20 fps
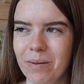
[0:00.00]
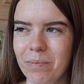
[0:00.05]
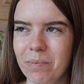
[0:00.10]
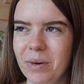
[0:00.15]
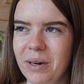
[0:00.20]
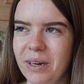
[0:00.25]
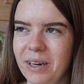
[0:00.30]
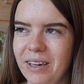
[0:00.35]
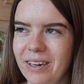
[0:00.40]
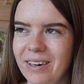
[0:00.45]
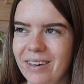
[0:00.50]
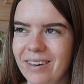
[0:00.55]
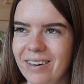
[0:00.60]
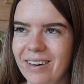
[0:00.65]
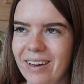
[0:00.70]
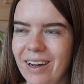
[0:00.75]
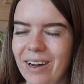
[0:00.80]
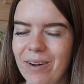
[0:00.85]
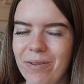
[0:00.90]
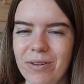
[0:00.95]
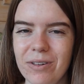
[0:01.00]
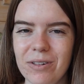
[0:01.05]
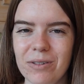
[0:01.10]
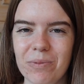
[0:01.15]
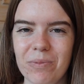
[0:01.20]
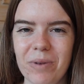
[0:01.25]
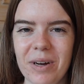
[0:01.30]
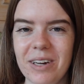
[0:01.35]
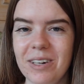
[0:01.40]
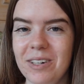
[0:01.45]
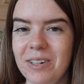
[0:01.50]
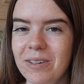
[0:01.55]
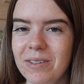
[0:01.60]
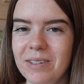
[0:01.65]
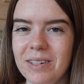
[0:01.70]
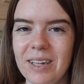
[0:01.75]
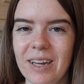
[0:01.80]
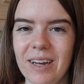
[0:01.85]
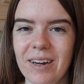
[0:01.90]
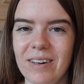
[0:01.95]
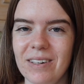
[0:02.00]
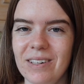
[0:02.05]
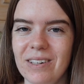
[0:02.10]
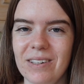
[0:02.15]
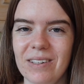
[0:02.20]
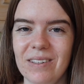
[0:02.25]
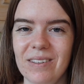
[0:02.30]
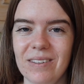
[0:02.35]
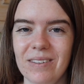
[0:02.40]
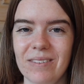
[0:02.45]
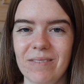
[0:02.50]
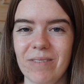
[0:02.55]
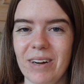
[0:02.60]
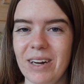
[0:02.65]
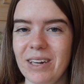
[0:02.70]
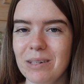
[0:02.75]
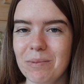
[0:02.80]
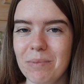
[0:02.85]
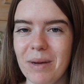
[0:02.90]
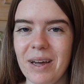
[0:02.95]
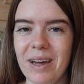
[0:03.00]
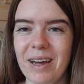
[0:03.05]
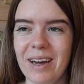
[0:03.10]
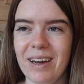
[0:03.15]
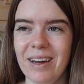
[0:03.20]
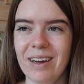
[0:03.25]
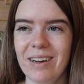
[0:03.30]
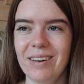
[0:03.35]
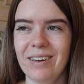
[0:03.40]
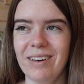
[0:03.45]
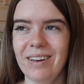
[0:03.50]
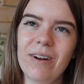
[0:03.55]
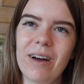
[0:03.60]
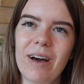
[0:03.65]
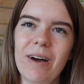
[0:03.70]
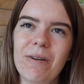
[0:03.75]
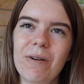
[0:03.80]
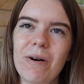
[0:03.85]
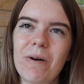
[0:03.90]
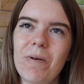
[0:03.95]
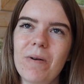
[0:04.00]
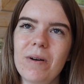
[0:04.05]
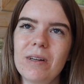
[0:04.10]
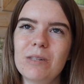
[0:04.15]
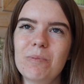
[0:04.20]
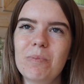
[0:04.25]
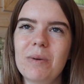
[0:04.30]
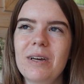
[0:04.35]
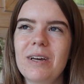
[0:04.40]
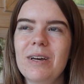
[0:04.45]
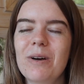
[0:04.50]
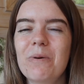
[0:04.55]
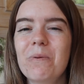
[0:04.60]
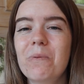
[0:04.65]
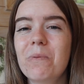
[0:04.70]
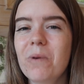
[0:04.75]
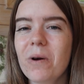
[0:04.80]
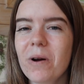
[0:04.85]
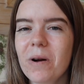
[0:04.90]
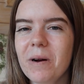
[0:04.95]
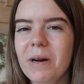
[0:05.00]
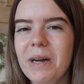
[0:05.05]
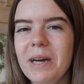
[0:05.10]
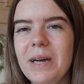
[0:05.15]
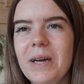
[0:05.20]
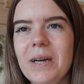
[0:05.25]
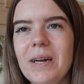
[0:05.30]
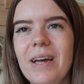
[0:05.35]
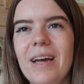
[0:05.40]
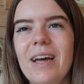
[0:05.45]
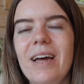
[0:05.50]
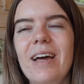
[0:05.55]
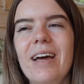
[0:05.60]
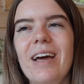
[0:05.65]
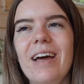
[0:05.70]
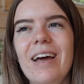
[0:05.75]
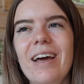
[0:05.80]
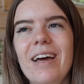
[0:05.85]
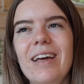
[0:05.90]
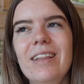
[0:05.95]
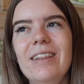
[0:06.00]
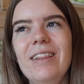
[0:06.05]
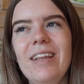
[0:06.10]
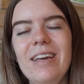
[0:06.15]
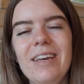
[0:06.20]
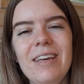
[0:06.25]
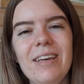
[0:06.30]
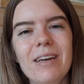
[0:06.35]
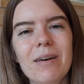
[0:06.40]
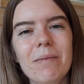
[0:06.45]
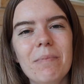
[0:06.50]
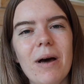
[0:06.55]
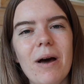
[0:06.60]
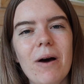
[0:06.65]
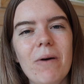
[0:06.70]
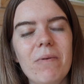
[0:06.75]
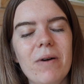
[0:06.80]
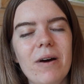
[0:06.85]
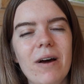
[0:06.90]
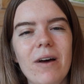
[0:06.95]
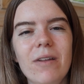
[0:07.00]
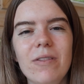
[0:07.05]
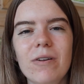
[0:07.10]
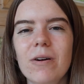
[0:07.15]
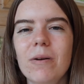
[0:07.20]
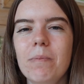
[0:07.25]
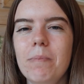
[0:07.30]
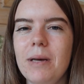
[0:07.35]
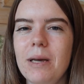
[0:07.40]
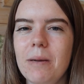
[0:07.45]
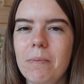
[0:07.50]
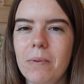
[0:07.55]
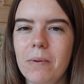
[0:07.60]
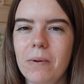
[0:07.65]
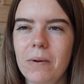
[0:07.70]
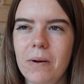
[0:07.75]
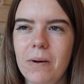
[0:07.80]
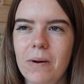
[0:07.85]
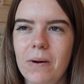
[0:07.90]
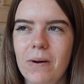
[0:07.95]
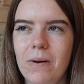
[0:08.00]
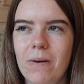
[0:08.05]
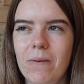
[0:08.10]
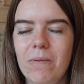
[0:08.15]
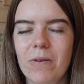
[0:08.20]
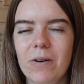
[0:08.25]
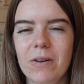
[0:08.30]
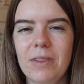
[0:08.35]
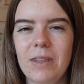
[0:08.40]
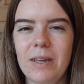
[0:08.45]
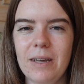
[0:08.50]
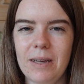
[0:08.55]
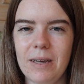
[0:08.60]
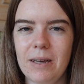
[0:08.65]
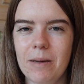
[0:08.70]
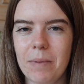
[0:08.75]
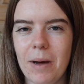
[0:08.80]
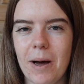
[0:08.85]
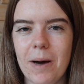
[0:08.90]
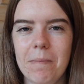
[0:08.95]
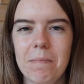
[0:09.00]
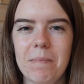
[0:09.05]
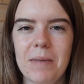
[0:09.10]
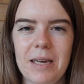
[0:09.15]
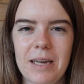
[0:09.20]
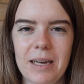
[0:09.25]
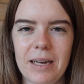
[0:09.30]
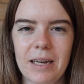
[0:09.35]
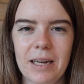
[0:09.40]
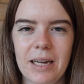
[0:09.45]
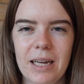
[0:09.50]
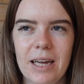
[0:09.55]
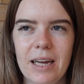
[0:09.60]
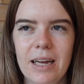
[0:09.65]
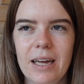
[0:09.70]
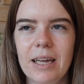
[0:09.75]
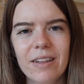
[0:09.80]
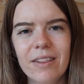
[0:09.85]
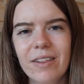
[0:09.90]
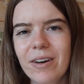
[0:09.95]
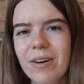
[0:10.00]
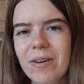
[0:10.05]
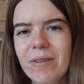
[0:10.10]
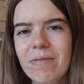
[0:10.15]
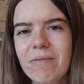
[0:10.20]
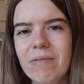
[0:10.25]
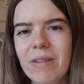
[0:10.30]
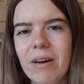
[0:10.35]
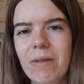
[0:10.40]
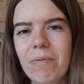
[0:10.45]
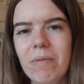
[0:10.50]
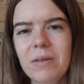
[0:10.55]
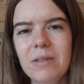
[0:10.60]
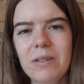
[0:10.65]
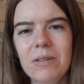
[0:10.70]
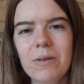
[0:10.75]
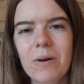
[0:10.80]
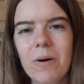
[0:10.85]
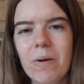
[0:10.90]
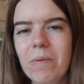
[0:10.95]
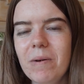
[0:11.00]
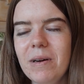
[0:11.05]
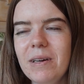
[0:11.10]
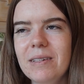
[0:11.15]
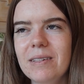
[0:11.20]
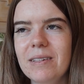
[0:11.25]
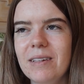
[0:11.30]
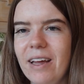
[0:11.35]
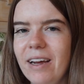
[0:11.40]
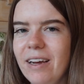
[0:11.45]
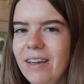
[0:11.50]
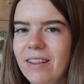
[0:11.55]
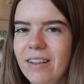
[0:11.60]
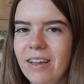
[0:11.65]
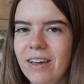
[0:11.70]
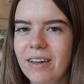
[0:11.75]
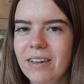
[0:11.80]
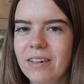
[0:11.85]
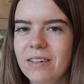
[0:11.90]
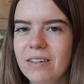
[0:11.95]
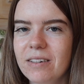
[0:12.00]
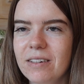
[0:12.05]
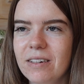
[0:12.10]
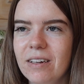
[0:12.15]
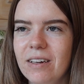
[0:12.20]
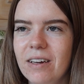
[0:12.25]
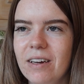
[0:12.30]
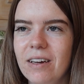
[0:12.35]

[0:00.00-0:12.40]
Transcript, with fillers: But I was way too scared to raise my hand. I would always be worried and thinking about what other people were thinking about me. Though I wasn't always like this.